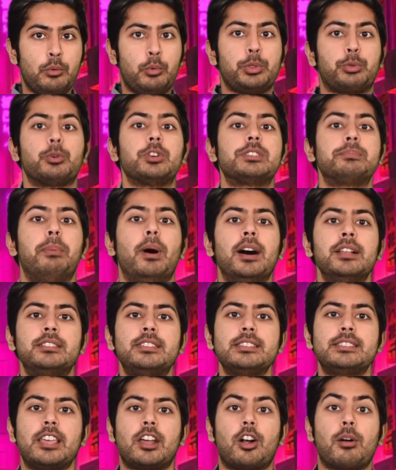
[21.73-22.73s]
with
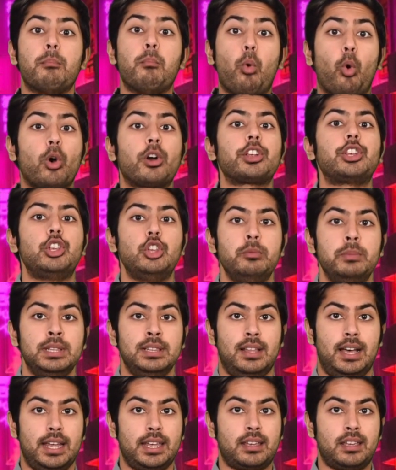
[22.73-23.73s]
responses that are more
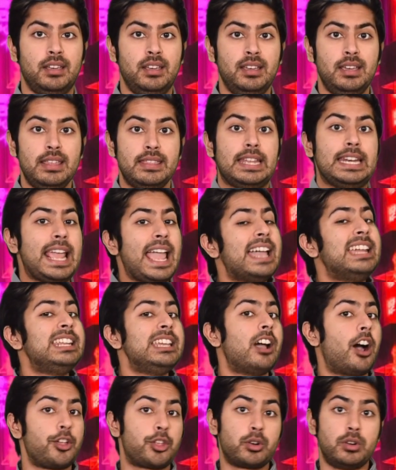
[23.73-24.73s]
human-like than
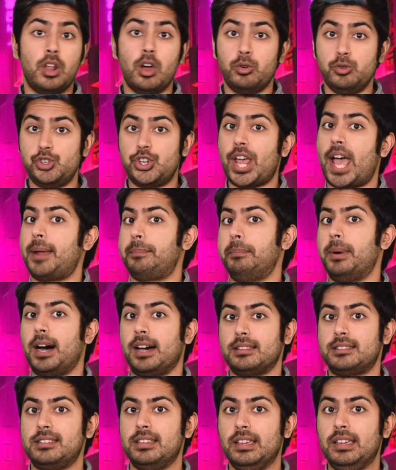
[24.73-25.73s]
any other known
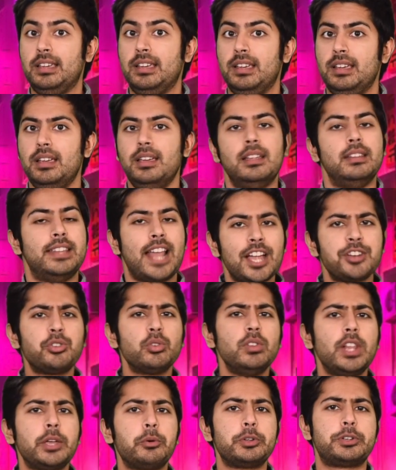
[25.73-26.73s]
chatbot.
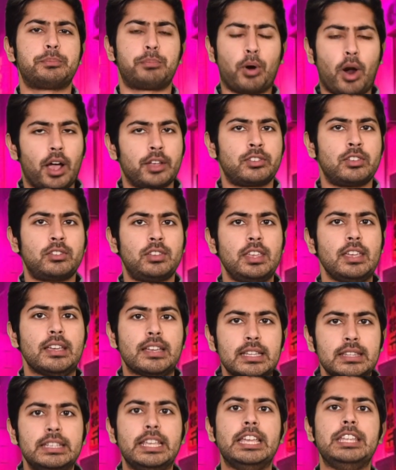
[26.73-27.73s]
Natural language processing
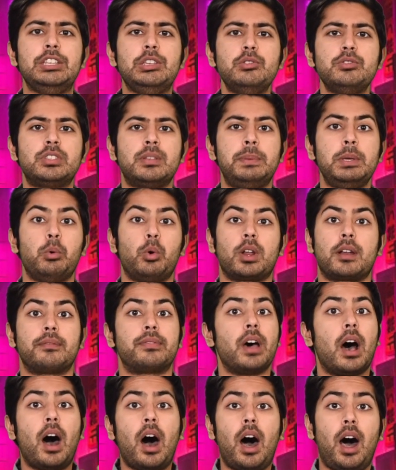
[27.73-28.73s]
continues to be one
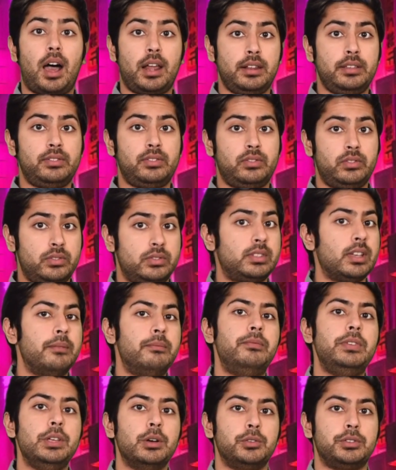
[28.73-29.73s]
of the hottest
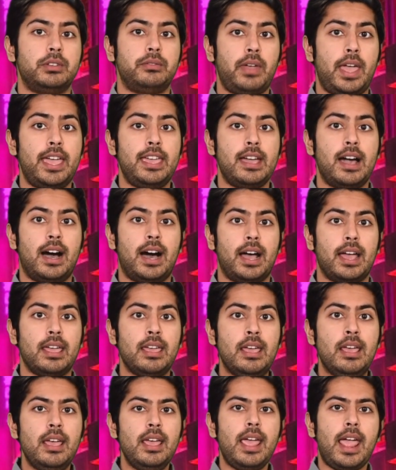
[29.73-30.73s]
subfields of A I.
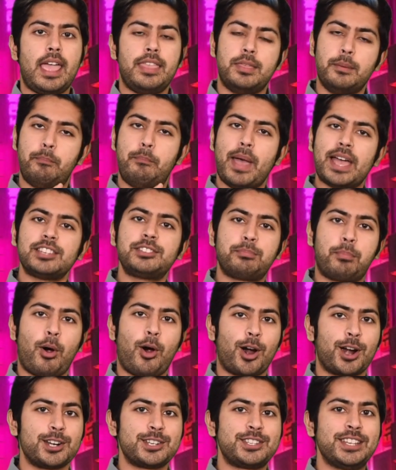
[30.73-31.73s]
And the best
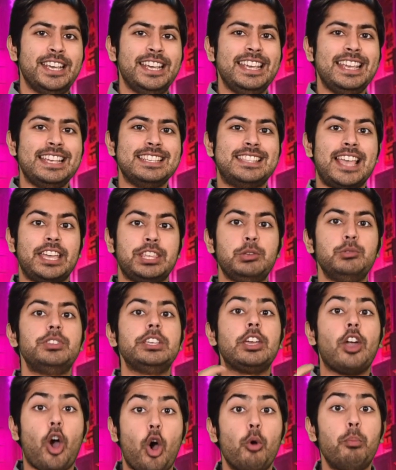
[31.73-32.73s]
part is that
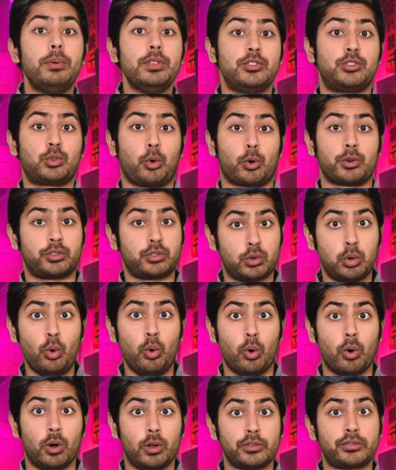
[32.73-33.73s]
using open source
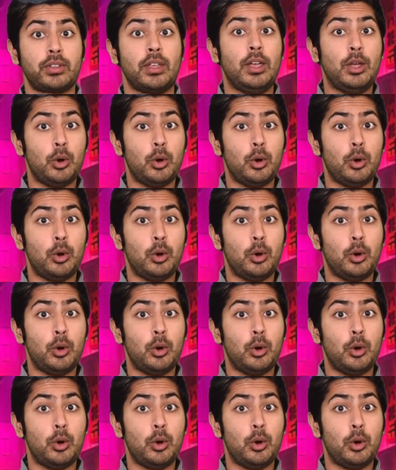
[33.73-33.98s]
tools,